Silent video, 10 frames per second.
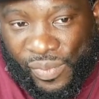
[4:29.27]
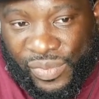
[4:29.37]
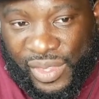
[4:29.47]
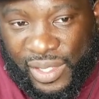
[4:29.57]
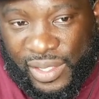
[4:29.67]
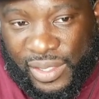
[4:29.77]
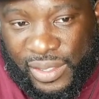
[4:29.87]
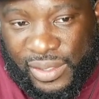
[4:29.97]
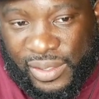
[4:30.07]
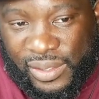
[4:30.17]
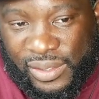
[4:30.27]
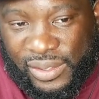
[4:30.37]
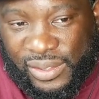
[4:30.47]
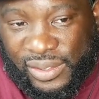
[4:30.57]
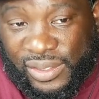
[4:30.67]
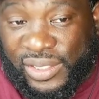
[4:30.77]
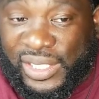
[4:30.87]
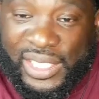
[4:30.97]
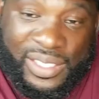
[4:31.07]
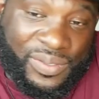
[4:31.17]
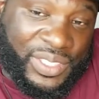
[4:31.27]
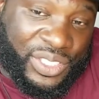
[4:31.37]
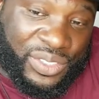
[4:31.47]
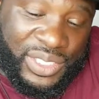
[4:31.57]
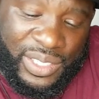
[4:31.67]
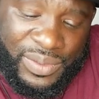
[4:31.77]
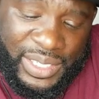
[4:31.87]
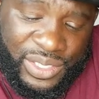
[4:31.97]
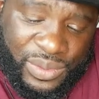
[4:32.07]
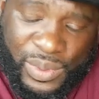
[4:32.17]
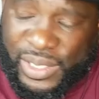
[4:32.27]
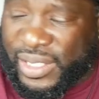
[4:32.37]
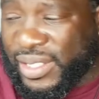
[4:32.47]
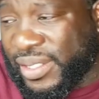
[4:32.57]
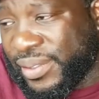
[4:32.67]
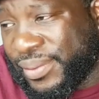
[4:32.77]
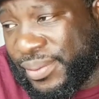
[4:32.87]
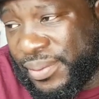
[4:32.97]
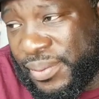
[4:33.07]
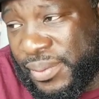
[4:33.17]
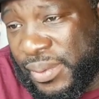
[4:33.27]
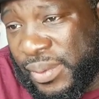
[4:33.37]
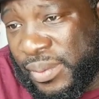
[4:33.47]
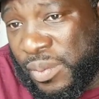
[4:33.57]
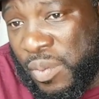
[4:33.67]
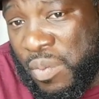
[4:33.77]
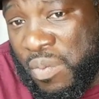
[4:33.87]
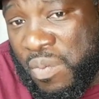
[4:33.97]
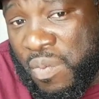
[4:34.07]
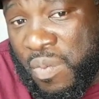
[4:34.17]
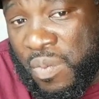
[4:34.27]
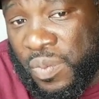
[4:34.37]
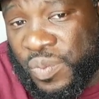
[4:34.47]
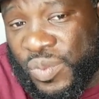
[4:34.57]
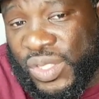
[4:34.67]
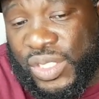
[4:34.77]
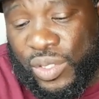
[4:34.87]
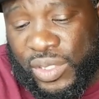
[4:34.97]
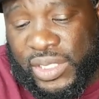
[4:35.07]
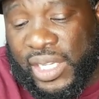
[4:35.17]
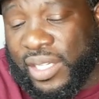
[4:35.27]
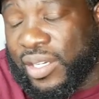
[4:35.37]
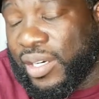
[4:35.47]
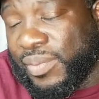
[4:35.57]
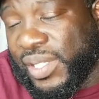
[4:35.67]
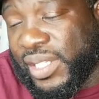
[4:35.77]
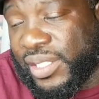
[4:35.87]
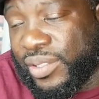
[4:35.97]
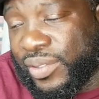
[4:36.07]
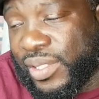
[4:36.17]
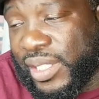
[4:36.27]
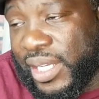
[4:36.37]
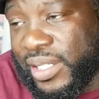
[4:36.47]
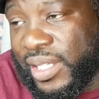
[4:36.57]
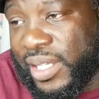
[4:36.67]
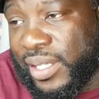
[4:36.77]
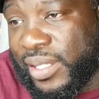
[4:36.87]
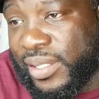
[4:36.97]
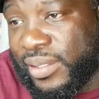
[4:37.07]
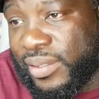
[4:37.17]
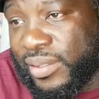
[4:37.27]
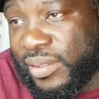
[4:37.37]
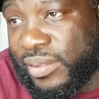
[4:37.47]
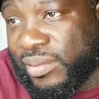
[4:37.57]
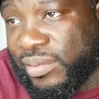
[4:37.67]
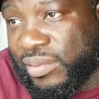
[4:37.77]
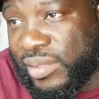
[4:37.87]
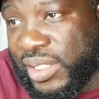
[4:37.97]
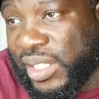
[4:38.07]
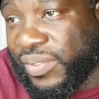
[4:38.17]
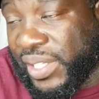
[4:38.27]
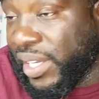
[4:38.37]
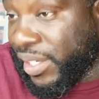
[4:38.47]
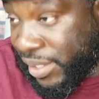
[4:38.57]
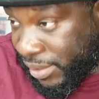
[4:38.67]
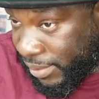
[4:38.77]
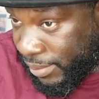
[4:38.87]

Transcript: Myself. You trying to convince yourself that you're worth it. Yeah. And so the second card means that you're doing a lot of self-care.